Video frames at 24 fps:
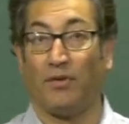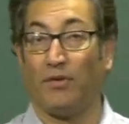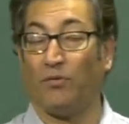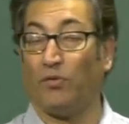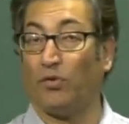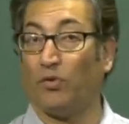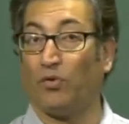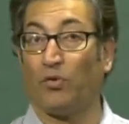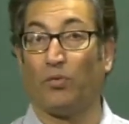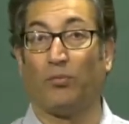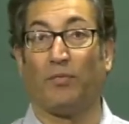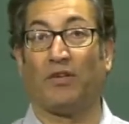
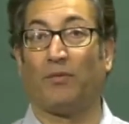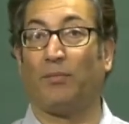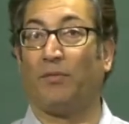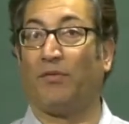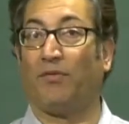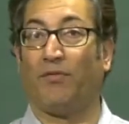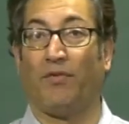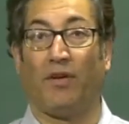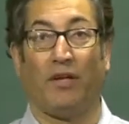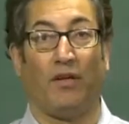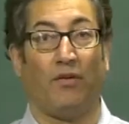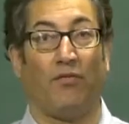which you must be
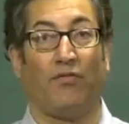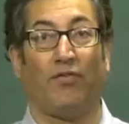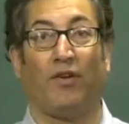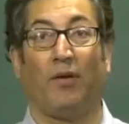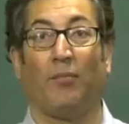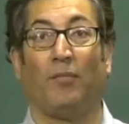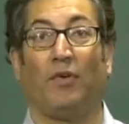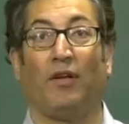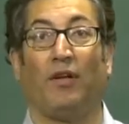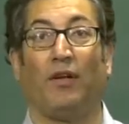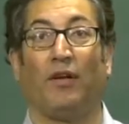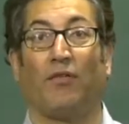very
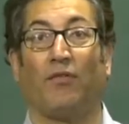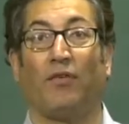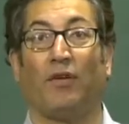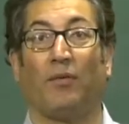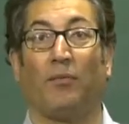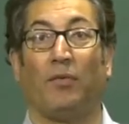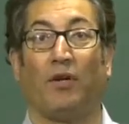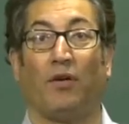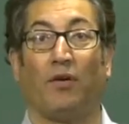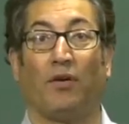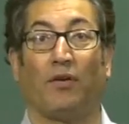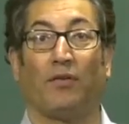familiar with,
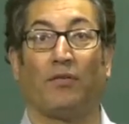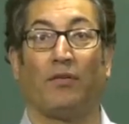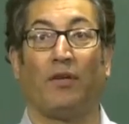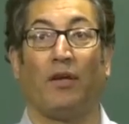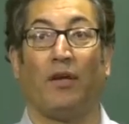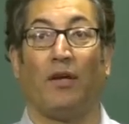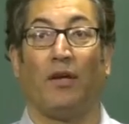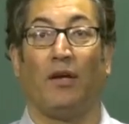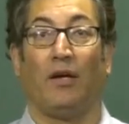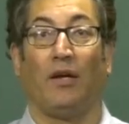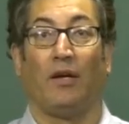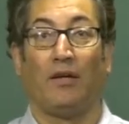because
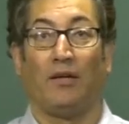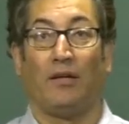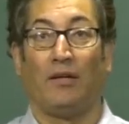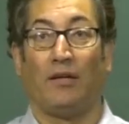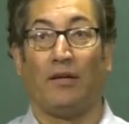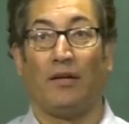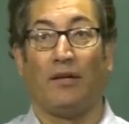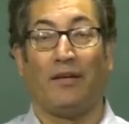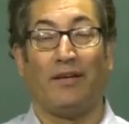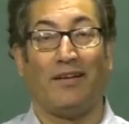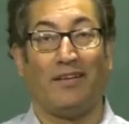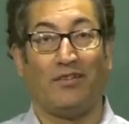
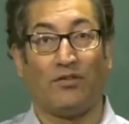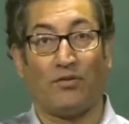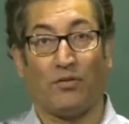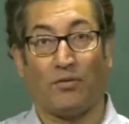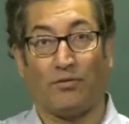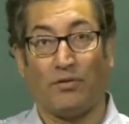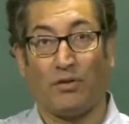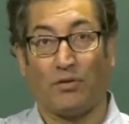the rest of the